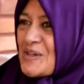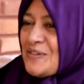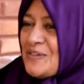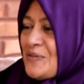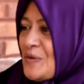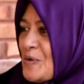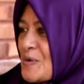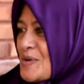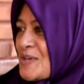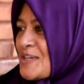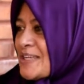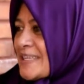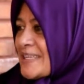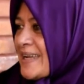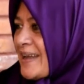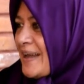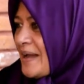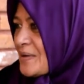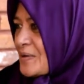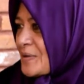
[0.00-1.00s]
that also
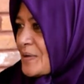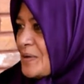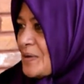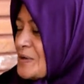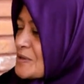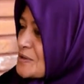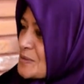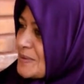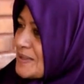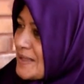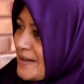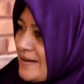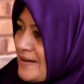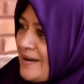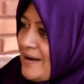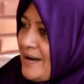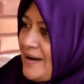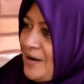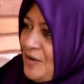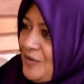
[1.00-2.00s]
unfortunately had to close
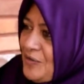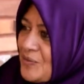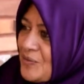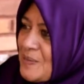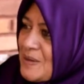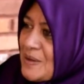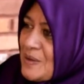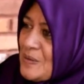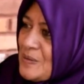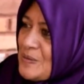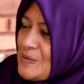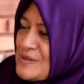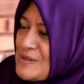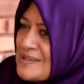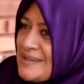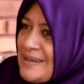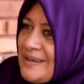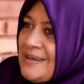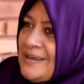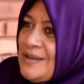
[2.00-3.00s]
when I left,
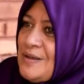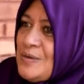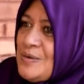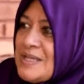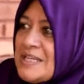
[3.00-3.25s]
because